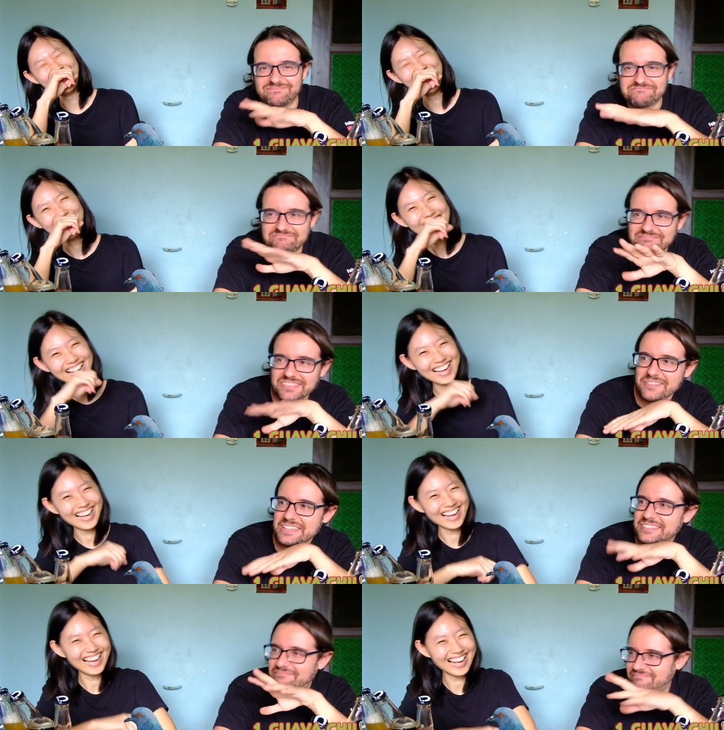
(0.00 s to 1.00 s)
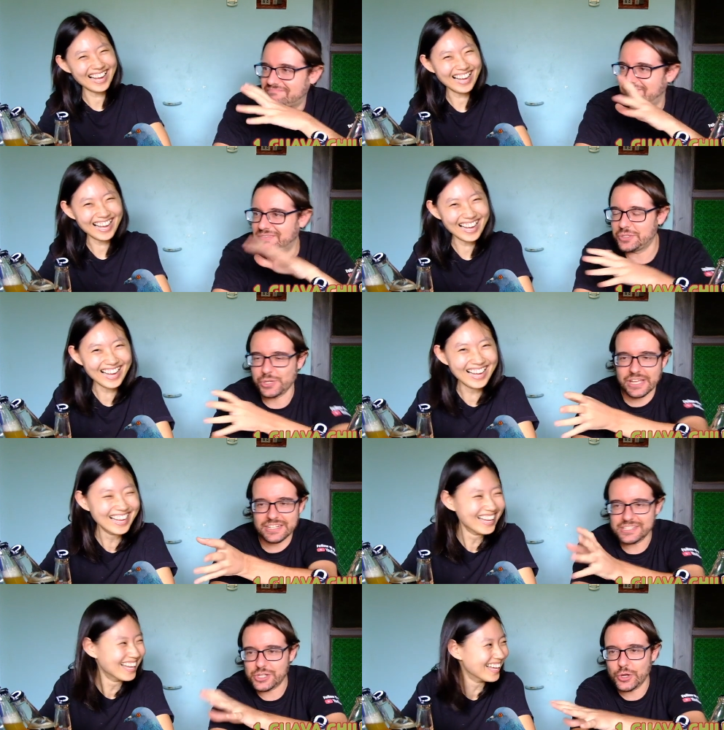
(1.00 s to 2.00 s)
Speaker 1: I mean, you
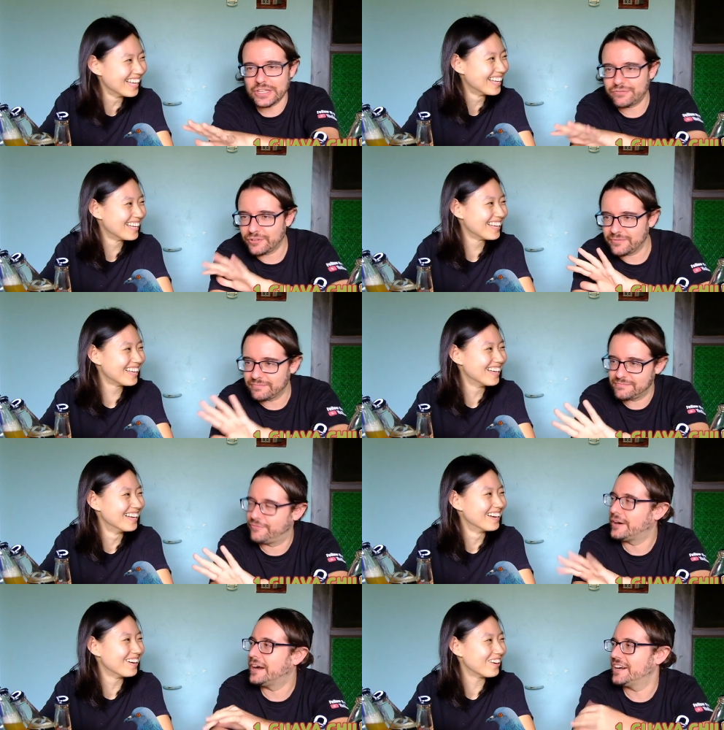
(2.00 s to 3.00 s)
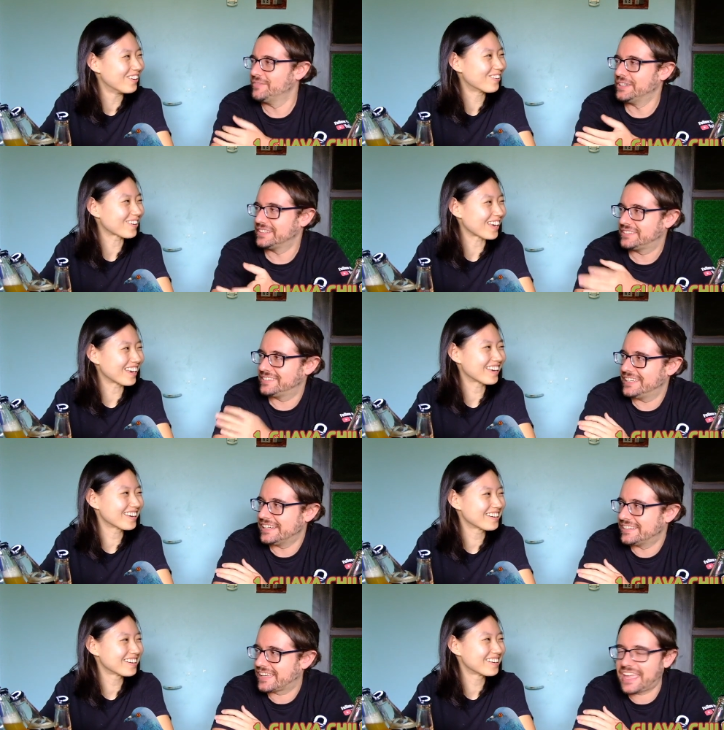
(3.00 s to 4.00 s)
can enjoy it from far, but okay.
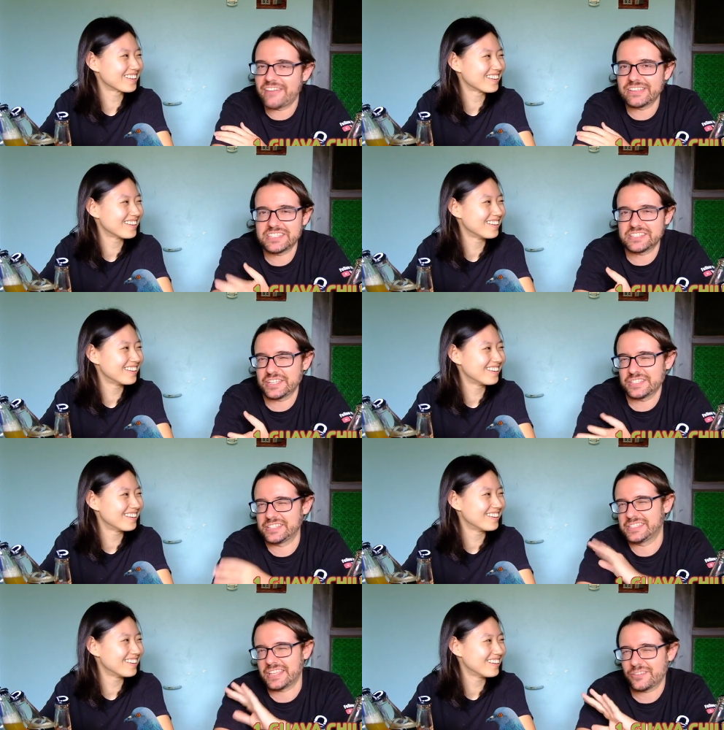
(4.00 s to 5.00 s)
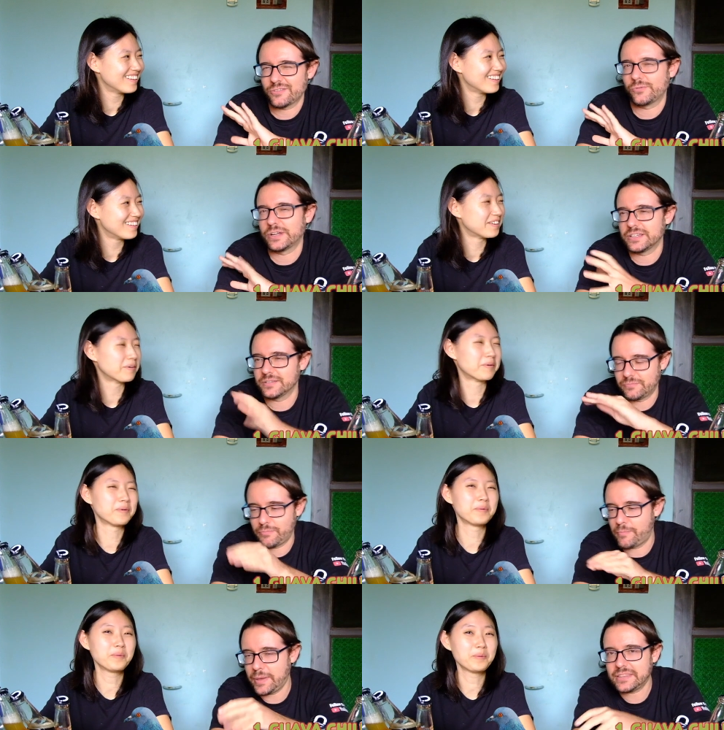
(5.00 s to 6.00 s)
they carry diseases and you don't want to
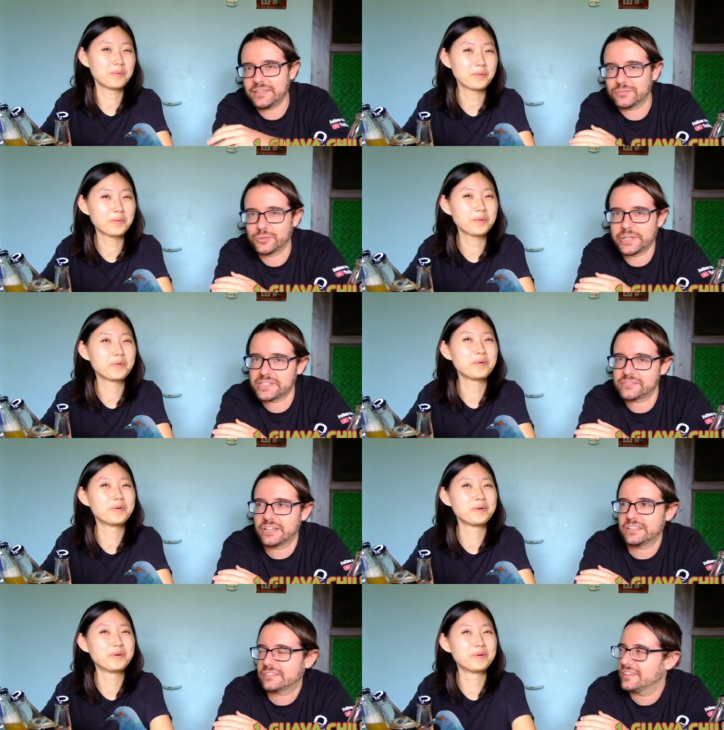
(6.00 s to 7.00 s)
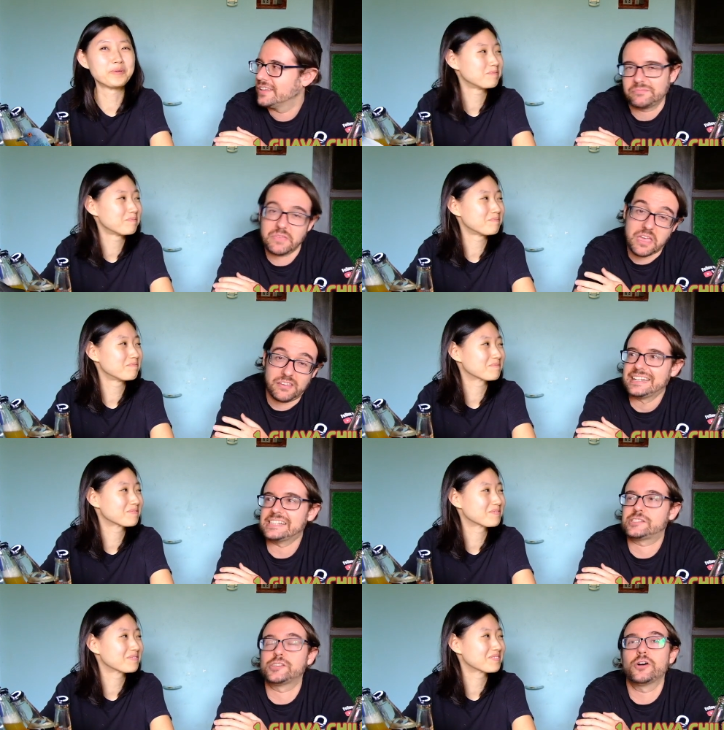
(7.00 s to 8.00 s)
pet them too much, right? Oh. Yeah.
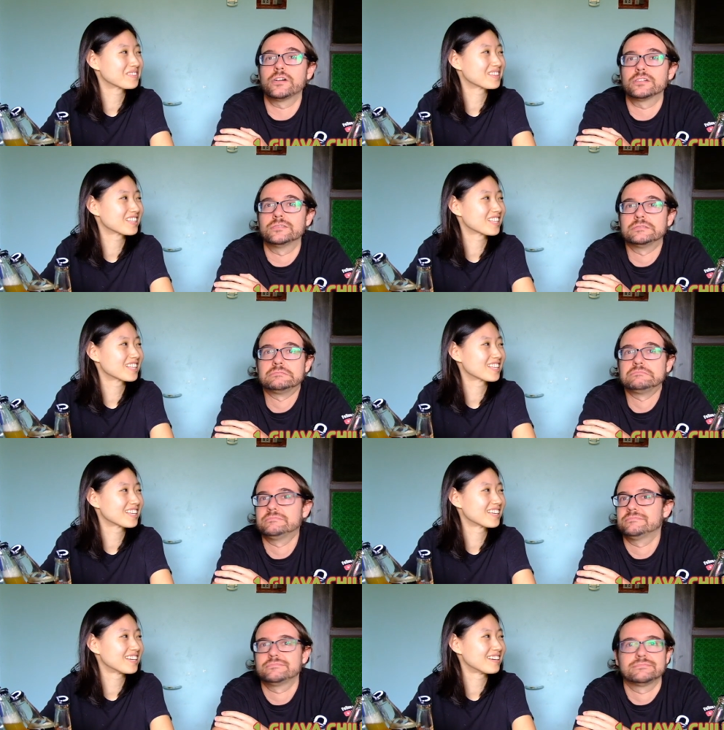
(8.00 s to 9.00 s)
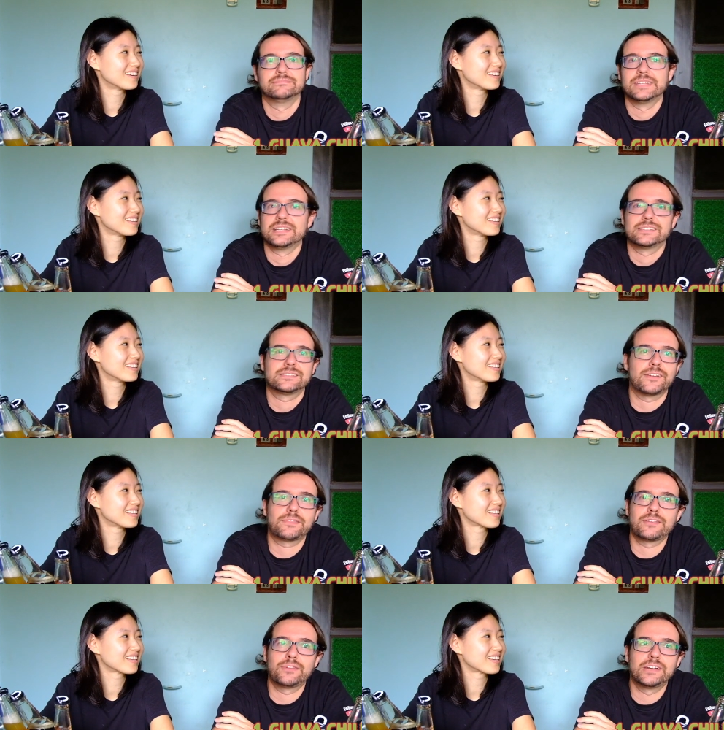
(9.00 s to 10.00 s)
A song
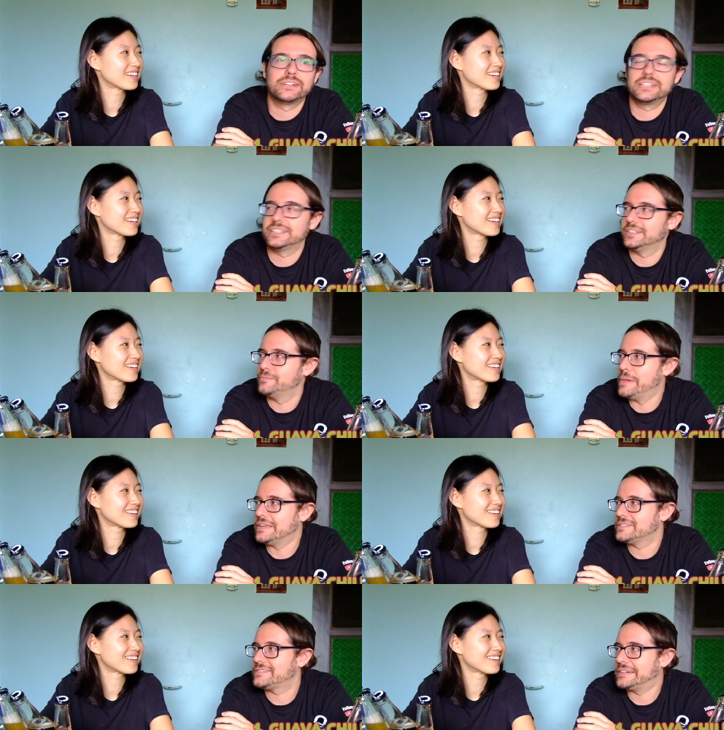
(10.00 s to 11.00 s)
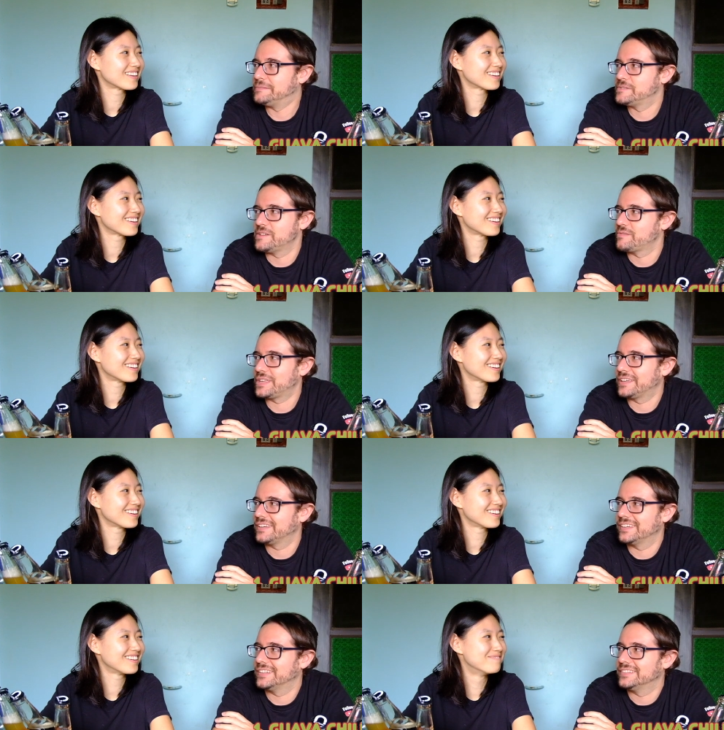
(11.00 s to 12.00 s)
something very mainstream, something.
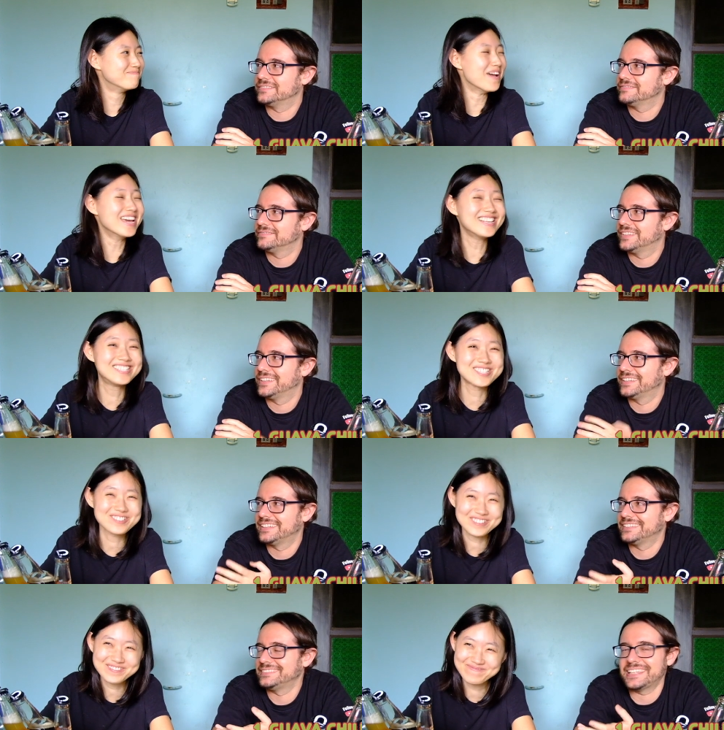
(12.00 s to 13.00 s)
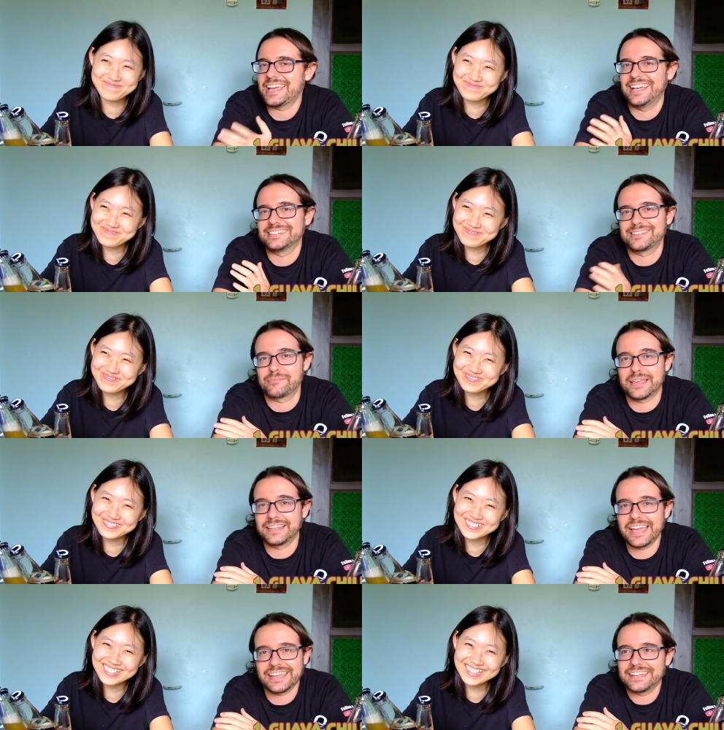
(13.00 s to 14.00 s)
yeah,
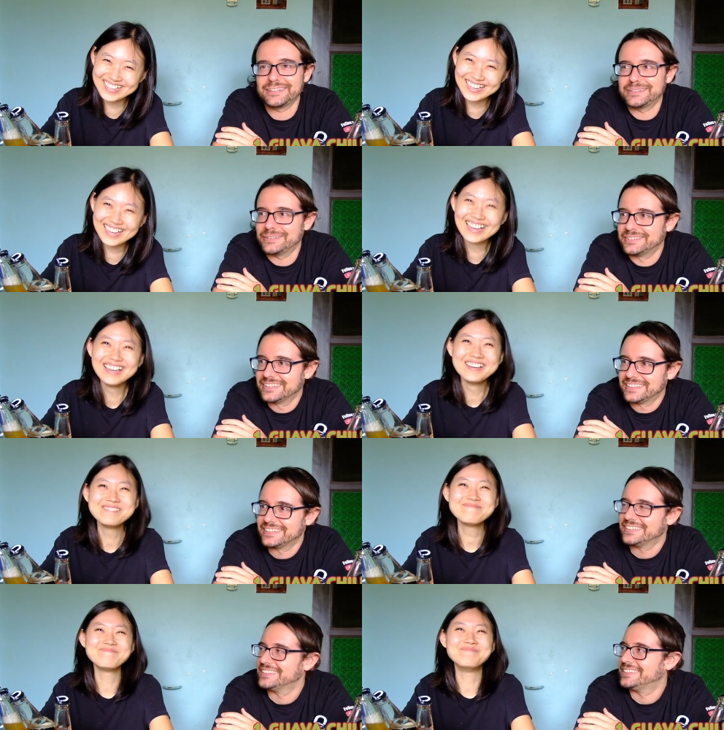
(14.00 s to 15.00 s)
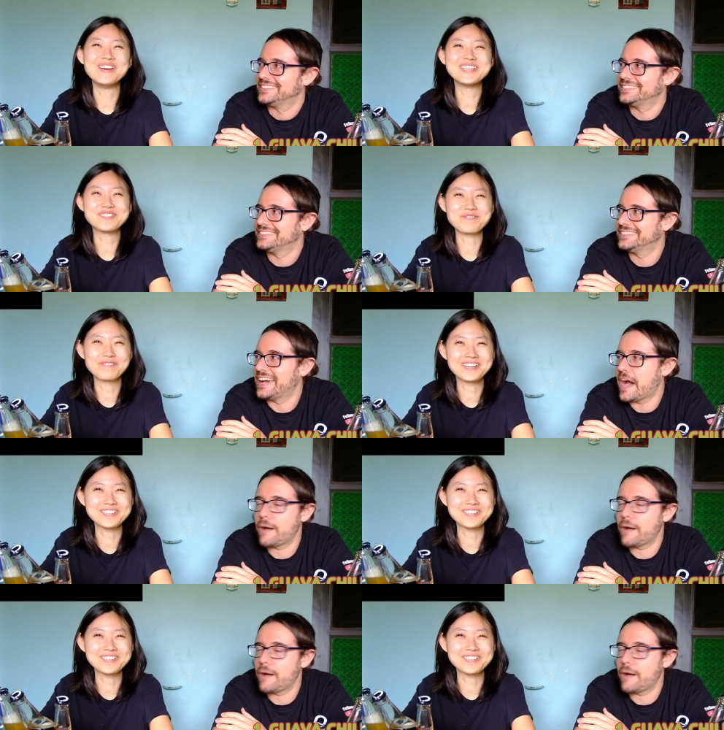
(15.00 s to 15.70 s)
something like I don't know.
Speaker 2: Mainstream. What